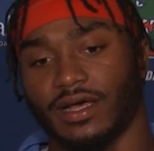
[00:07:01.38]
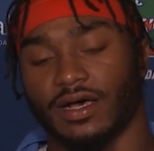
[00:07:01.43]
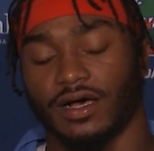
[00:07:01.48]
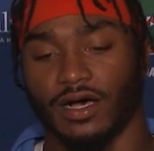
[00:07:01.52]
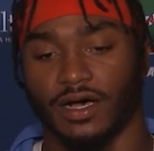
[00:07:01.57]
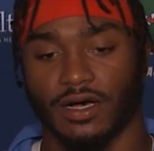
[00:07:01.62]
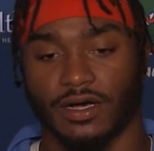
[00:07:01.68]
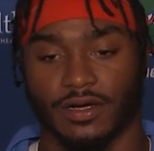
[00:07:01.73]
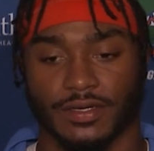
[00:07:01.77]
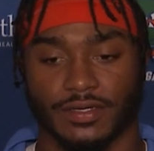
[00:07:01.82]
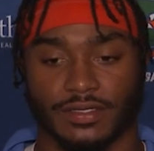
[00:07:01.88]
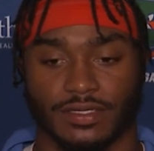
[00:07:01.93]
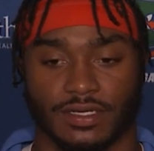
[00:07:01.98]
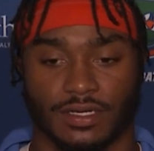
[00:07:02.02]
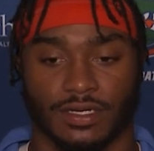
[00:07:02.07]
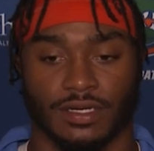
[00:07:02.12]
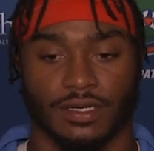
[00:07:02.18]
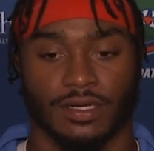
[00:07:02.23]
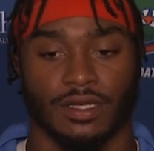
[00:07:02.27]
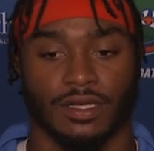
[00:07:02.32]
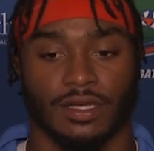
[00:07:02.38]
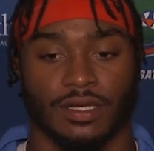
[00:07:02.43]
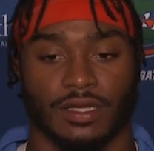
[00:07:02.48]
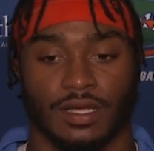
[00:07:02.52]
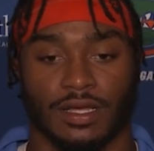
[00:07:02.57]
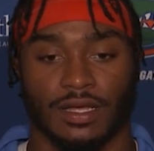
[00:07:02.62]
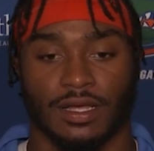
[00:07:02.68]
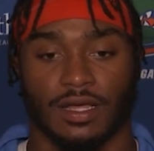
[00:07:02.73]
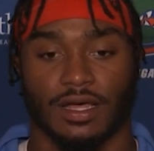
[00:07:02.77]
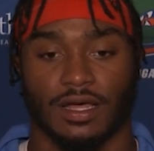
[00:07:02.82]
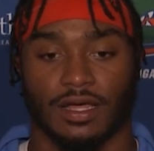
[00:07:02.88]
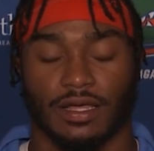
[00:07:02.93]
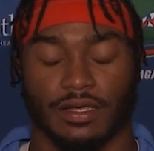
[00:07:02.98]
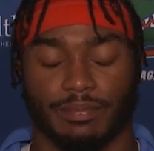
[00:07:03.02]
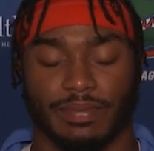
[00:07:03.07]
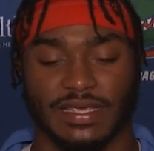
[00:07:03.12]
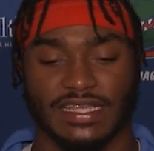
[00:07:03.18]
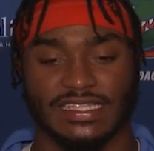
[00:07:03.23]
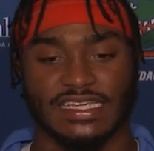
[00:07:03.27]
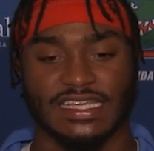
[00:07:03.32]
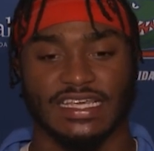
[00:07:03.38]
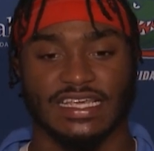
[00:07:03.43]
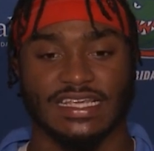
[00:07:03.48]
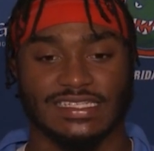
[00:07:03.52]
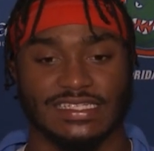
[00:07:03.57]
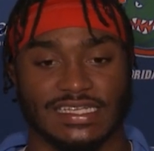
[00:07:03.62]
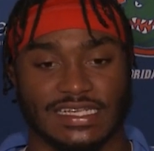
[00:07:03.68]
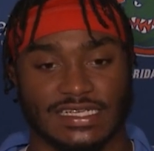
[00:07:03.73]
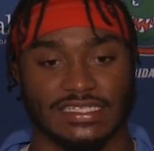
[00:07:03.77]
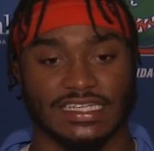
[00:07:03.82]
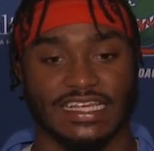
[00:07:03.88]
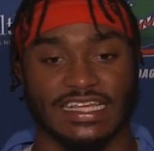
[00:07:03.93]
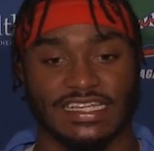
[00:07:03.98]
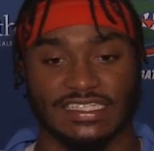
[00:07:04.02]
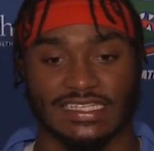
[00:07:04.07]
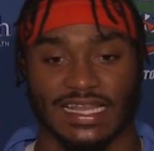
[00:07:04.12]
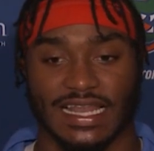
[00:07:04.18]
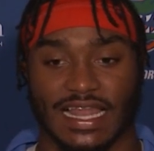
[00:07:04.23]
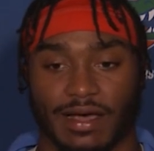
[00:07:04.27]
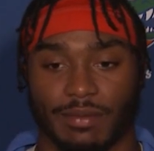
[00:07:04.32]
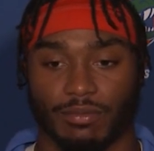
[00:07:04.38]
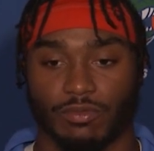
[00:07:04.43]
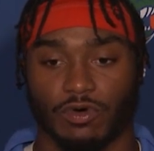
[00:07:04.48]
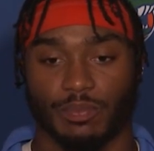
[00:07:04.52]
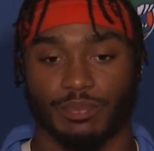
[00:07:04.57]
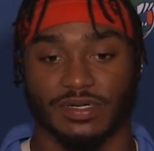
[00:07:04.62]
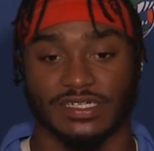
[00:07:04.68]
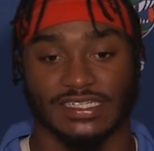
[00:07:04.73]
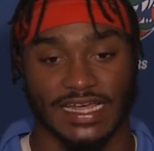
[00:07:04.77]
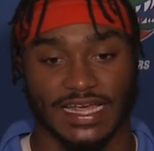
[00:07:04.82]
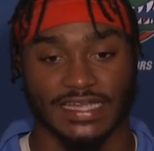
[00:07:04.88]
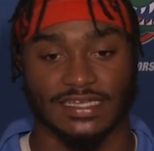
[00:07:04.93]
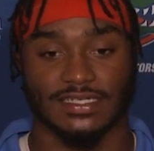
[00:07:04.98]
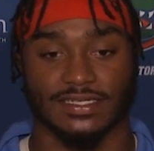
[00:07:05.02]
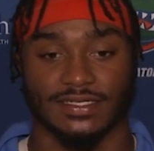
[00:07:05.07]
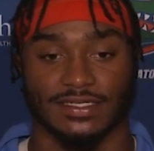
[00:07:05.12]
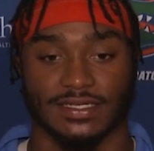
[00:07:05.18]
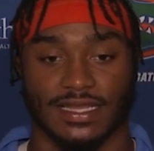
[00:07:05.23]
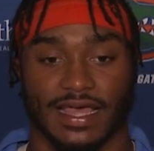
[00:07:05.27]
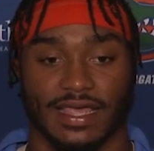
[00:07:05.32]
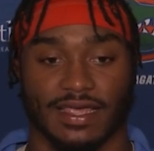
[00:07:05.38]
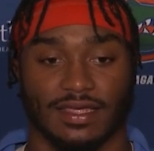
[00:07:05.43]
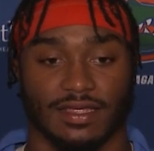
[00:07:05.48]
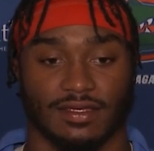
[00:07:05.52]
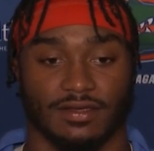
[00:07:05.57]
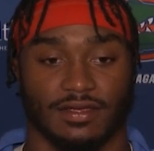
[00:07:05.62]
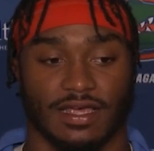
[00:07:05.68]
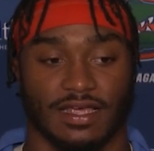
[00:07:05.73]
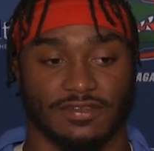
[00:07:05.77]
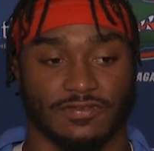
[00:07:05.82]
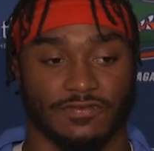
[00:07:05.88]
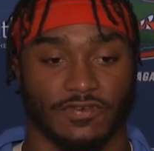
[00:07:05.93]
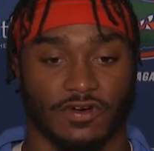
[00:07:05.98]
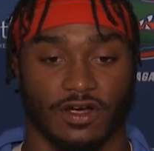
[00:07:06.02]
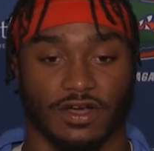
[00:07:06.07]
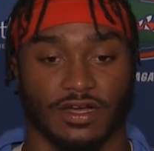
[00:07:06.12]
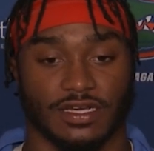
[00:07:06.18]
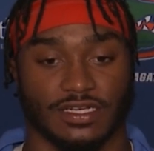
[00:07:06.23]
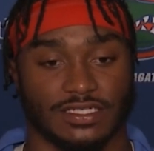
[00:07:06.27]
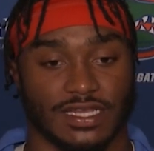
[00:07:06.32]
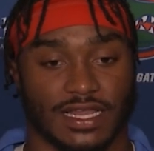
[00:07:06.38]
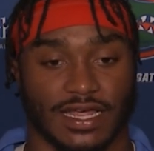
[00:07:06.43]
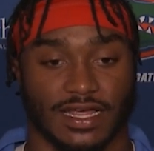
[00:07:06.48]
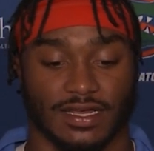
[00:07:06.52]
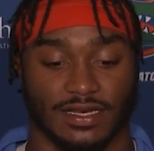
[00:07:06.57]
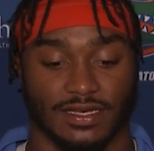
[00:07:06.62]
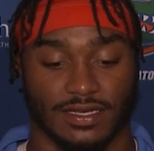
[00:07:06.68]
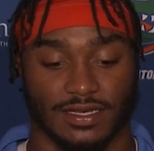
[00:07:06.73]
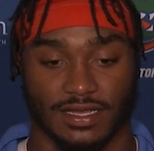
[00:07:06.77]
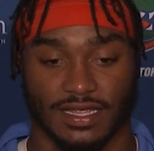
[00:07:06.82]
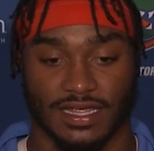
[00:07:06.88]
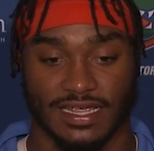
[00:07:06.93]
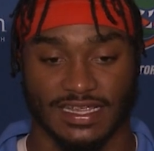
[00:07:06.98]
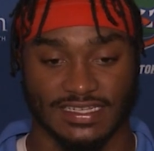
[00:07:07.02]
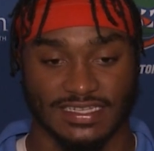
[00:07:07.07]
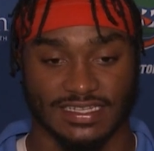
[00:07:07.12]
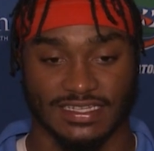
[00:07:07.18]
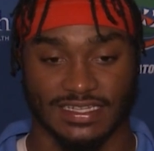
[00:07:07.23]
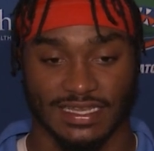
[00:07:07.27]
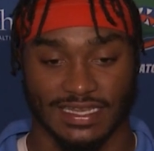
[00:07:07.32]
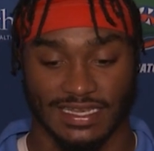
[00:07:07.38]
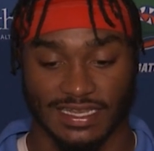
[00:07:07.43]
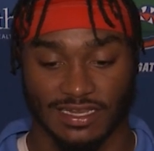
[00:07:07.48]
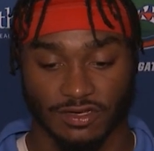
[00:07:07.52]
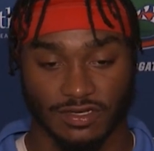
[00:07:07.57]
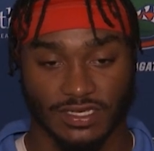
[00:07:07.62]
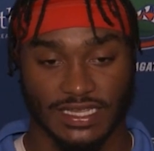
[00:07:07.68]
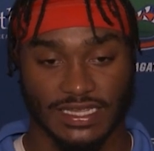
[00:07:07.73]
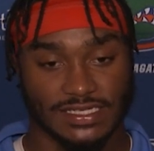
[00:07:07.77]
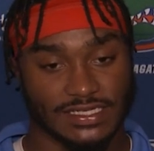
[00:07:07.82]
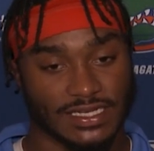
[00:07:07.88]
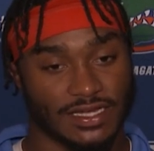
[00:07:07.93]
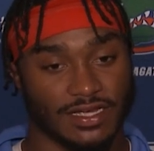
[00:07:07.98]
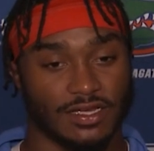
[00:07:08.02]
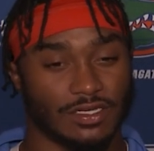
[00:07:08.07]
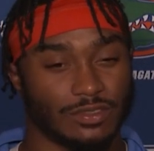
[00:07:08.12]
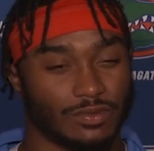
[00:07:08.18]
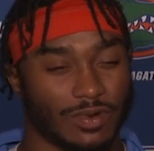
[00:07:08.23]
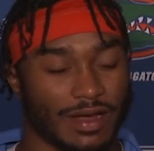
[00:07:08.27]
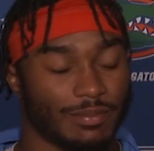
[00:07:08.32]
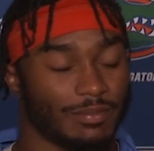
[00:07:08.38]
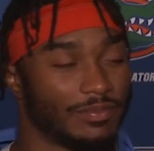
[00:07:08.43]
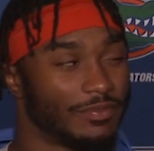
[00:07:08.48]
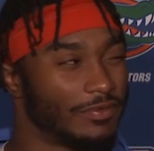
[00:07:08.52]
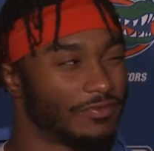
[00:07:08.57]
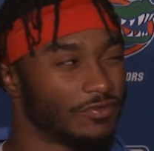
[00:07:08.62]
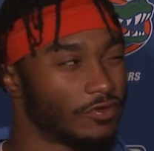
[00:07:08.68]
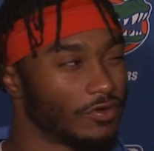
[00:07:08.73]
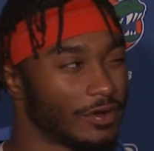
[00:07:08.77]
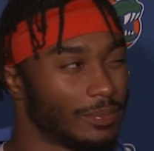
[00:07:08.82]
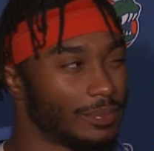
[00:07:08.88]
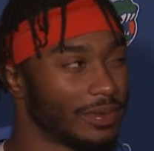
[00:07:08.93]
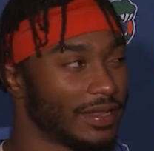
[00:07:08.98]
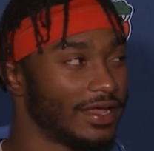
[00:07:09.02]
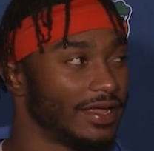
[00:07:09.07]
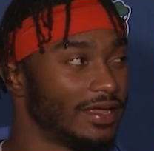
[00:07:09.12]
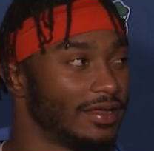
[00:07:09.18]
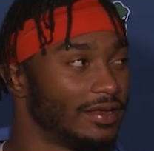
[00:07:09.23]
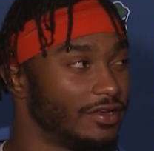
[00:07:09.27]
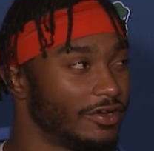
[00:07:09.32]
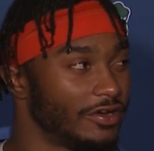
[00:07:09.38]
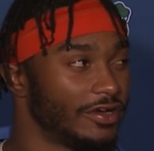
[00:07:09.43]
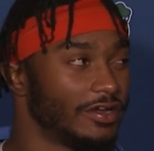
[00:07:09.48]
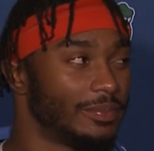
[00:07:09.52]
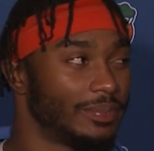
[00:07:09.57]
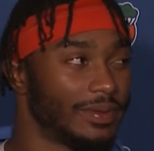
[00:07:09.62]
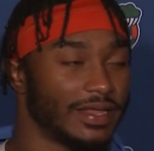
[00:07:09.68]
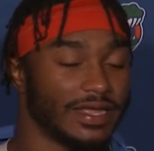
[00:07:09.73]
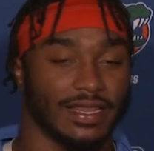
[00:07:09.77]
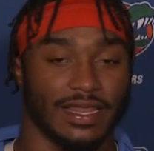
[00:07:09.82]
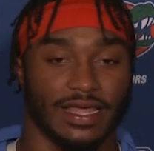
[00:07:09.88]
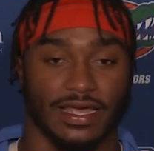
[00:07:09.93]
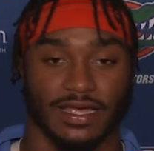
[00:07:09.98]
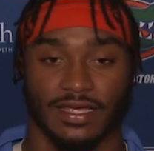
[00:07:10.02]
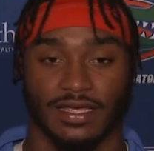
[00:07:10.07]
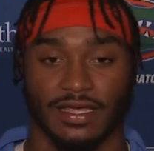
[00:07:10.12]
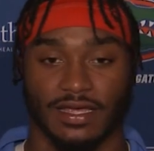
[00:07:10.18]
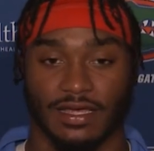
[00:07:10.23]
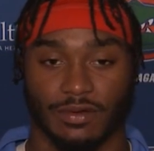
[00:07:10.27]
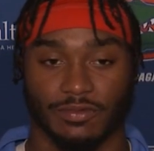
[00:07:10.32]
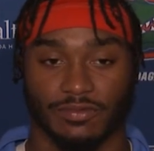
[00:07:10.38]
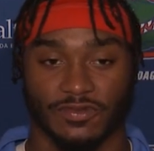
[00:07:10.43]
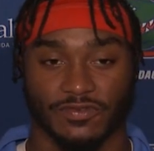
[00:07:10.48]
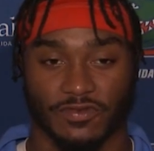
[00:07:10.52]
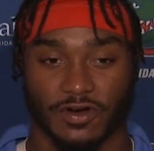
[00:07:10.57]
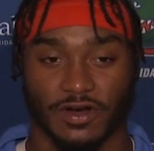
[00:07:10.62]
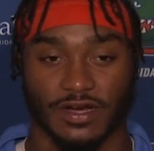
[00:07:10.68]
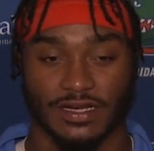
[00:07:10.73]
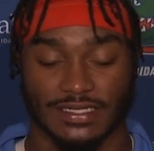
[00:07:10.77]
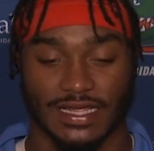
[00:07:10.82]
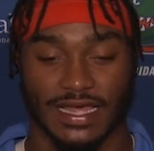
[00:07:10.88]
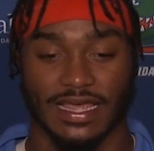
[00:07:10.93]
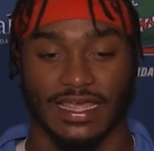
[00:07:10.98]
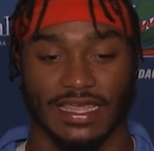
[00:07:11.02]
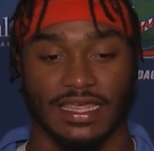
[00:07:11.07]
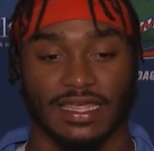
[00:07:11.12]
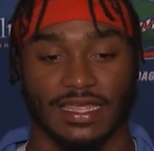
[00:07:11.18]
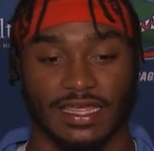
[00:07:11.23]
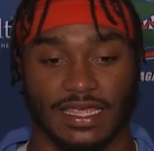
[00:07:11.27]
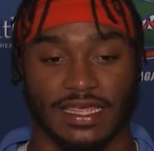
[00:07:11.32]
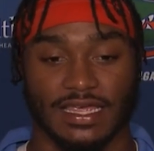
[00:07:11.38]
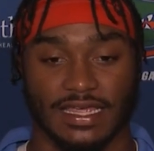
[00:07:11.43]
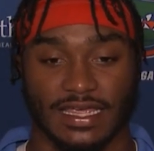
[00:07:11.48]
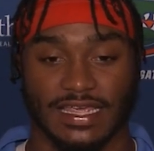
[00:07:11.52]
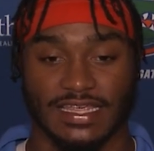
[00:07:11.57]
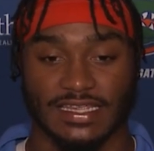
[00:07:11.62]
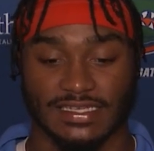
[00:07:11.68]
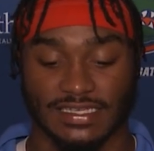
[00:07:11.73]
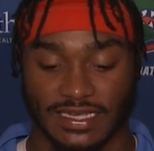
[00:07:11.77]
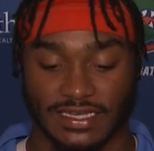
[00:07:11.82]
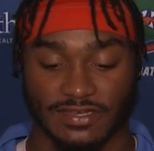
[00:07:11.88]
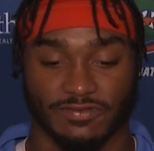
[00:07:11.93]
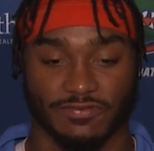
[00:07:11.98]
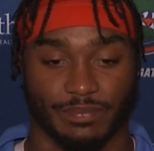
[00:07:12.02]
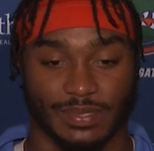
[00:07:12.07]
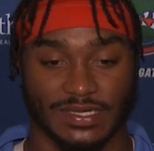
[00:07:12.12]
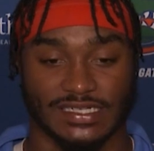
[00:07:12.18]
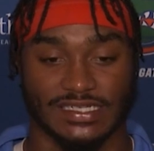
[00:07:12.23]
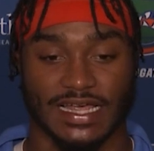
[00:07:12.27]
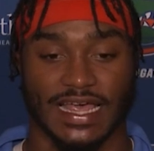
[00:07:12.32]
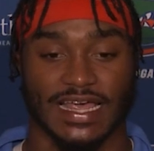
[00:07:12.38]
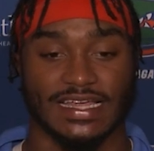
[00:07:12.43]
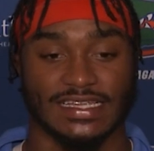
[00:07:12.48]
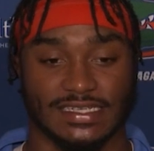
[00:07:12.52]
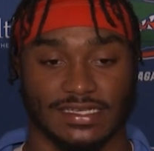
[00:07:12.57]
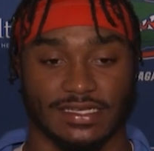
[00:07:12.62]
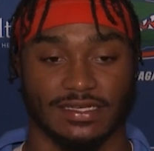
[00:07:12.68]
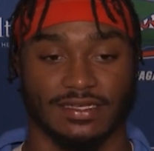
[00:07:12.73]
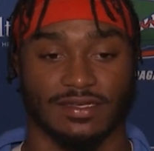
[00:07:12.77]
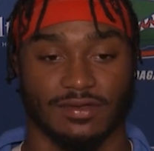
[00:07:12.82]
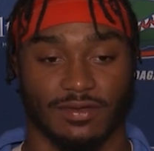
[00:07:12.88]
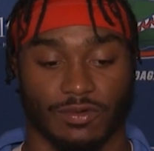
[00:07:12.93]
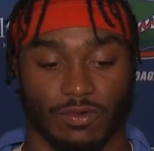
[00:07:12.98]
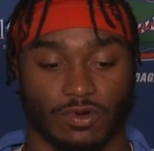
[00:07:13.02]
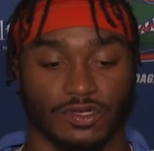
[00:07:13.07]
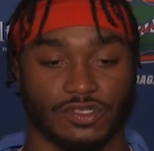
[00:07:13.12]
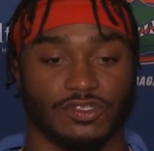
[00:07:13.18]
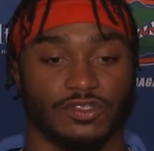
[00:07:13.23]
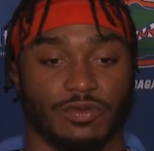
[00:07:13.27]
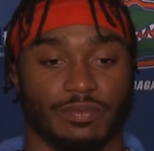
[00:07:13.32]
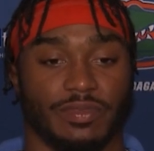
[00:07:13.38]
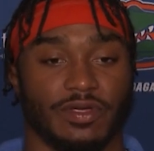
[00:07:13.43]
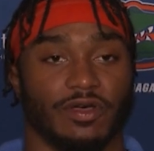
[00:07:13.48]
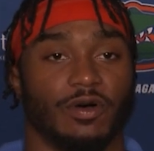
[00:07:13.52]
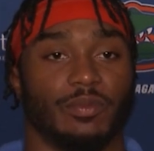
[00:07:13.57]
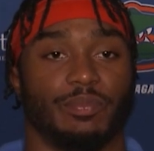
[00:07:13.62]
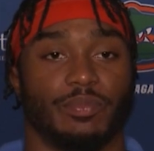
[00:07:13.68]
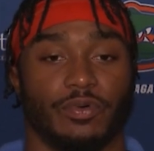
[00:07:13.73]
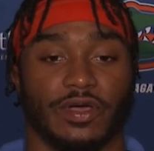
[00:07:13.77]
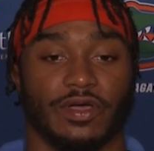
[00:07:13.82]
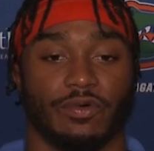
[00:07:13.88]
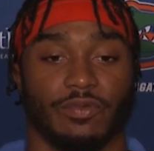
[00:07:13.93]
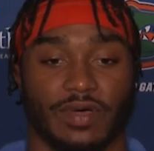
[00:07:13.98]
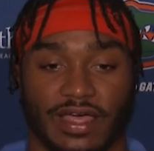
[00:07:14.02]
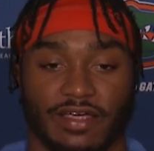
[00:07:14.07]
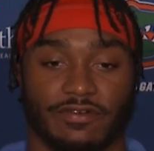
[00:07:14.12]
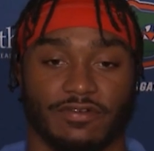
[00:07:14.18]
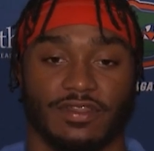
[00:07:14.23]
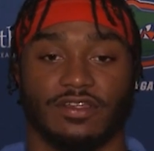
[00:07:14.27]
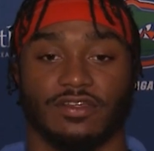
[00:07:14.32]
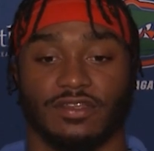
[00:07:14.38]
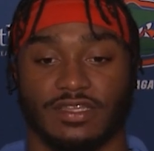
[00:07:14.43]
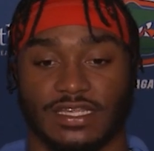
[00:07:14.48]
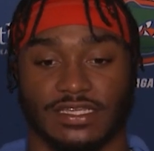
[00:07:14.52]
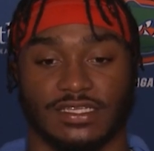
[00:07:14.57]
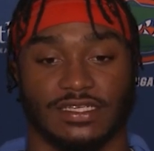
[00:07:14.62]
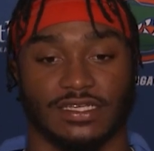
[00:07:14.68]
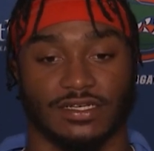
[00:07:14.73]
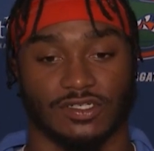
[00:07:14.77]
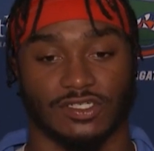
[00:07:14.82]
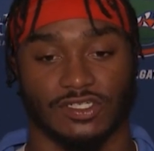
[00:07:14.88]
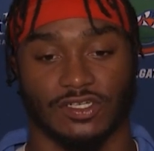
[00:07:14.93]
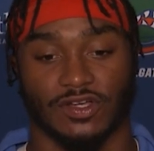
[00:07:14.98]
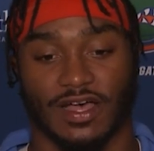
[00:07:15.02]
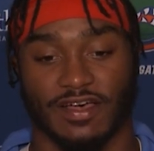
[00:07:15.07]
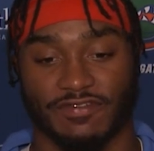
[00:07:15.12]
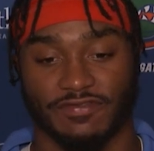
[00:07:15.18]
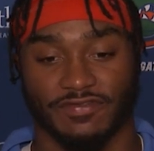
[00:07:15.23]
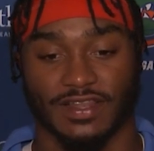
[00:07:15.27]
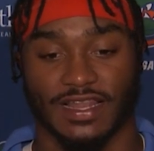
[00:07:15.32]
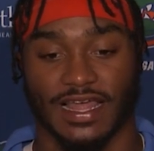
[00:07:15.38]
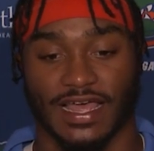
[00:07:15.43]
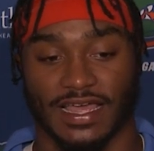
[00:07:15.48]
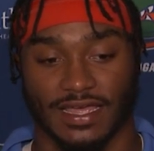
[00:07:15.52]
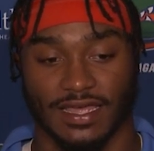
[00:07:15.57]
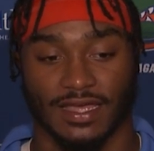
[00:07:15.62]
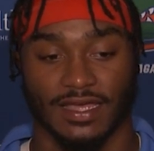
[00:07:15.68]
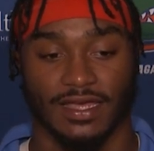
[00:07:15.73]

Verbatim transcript: Uh, PT, he's just he's a lot more precise, like as far as like it's little details right before the play, during the play, like as far as like he he he's he's precise and wants you to be on point with every little detail. So I feel like